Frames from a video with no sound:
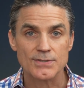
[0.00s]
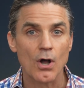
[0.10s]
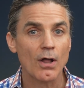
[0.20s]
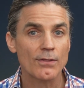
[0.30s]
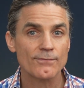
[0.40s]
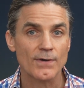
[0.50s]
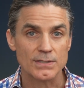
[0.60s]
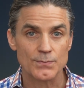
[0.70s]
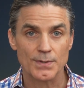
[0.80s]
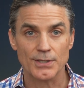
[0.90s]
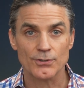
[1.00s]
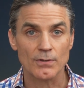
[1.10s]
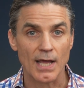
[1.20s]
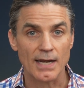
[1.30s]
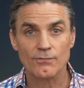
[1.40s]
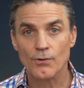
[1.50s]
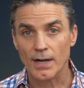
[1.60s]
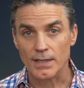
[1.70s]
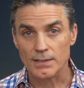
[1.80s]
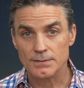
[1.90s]
all the funds within your line of
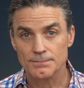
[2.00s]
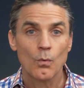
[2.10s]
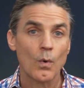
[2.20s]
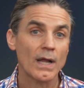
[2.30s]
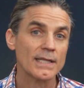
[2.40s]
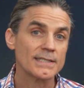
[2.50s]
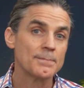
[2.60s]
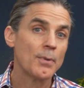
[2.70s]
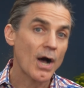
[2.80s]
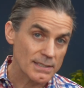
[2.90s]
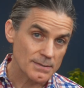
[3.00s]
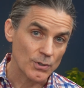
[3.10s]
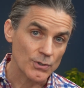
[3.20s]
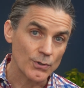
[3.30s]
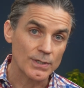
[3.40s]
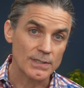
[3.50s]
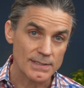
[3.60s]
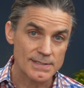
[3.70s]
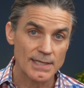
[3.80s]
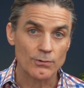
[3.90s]
credit. While it's possible you could
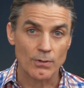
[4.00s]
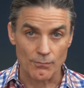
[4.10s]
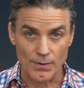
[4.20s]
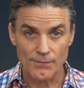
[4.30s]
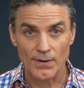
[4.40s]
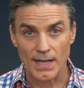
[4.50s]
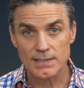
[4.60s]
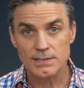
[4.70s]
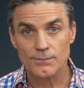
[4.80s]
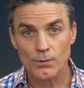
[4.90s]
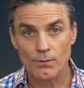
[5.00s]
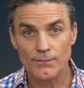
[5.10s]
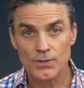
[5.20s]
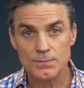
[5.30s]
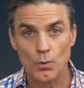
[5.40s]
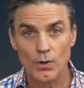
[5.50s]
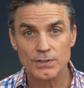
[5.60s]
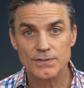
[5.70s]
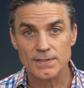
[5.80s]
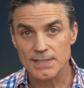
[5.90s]
consider a refinance of your reverse
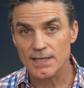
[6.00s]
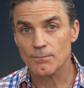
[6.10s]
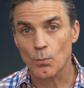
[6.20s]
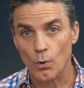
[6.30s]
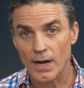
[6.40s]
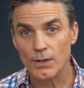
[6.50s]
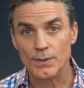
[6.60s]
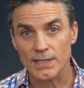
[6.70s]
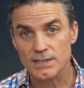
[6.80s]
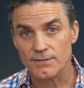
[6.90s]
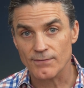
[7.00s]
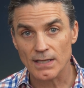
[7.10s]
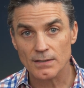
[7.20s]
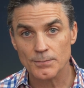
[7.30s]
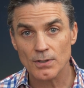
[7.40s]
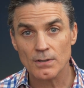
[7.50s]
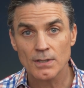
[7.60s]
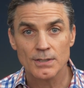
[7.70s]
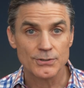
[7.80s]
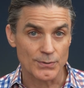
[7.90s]
mortgage to see if more equity is available
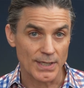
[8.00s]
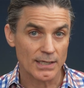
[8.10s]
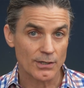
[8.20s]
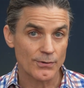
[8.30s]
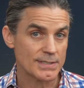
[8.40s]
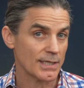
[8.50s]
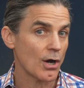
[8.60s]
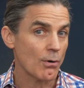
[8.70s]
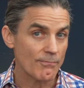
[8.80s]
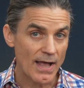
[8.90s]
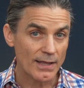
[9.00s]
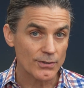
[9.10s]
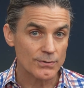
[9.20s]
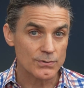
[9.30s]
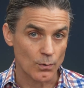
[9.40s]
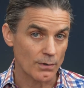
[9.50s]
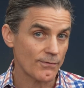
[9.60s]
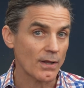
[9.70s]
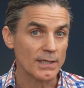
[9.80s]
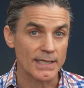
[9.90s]
due to increasing home values or
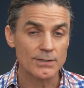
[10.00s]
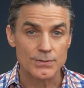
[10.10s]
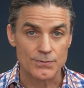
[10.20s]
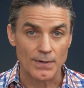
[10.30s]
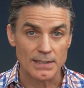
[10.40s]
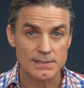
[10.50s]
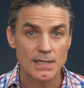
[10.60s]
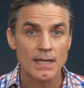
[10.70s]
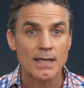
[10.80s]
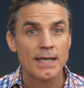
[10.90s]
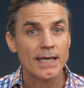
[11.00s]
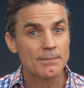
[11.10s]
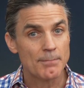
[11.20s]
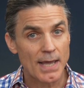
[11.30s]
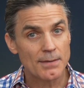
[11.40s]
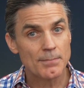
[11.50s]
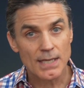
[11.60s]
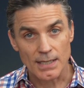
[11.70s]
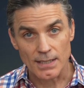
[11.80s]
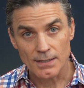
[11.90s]
falling interest rates, it may
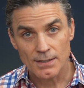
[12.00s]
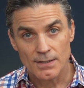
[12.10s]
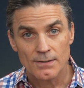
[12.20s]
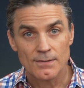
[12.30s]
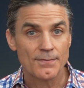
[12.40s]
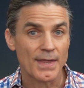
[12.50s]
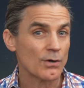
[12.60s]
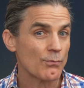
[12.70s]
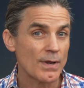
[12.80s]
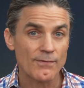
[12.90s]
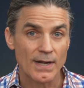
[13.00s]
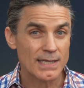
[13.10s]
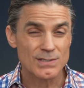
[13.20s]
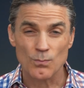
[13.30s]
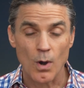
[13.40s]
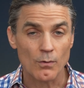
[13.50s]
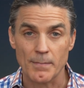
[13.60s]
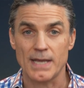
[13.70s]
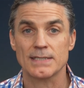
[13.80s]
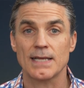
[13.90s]
be that a refinance won't
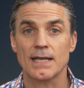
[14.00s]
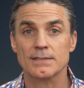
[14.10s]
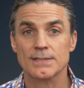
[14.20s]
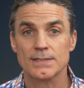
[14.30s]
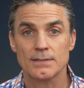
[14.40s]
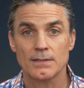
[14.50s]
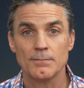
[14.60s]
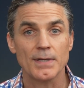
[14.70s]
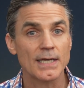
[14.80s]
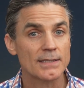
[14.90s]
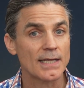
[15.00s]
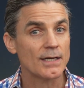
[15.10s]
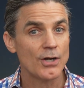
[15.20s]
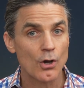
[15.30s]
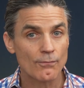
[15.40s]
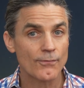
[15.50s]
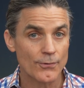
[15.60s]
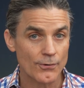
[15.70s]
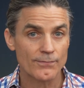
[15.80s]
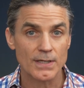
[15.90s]
make sense, meaning that no
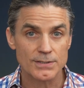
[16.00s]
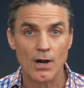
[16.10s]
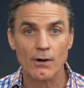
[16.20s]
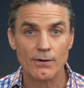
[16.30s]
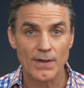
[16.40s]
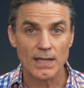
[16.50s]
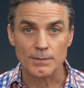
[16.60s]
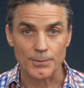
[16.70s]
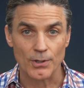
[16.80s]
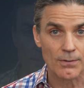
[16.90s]
further funds are available.